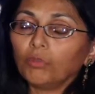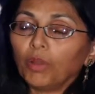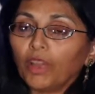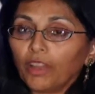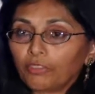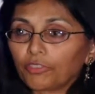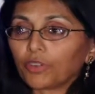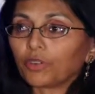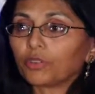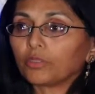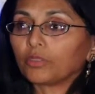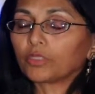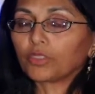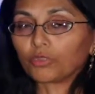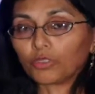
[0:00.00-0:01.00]
effort
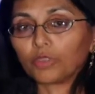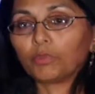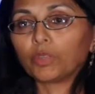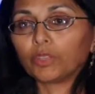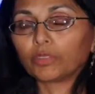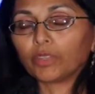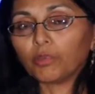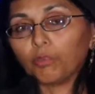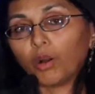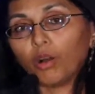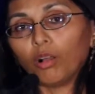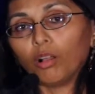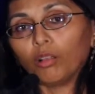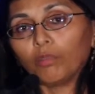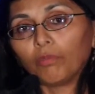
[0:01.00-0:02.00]
to rebuild
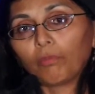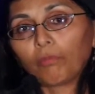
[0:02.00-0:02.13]
Nepal.